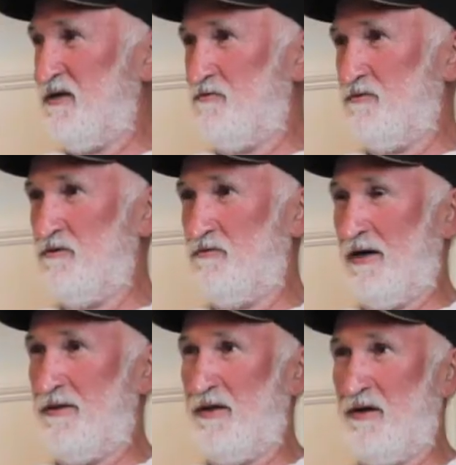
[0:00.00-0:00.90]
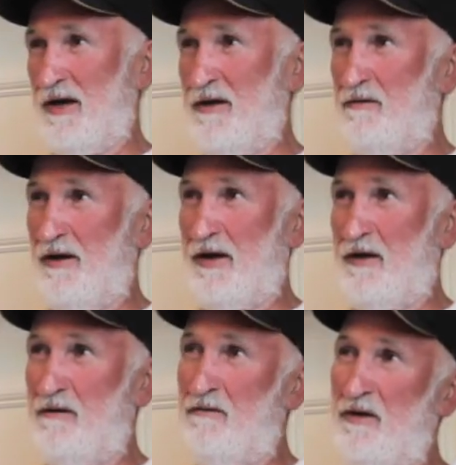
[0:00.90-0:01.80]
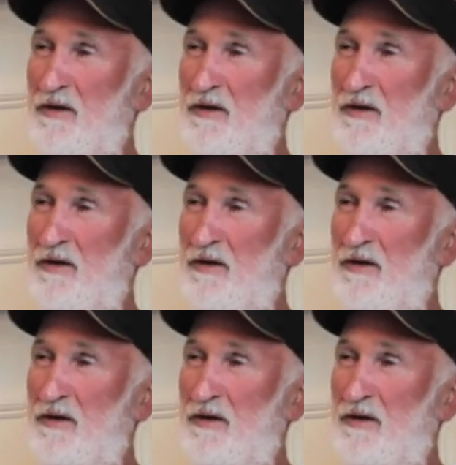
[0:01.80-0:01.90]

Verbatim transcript: i don't know i think i, I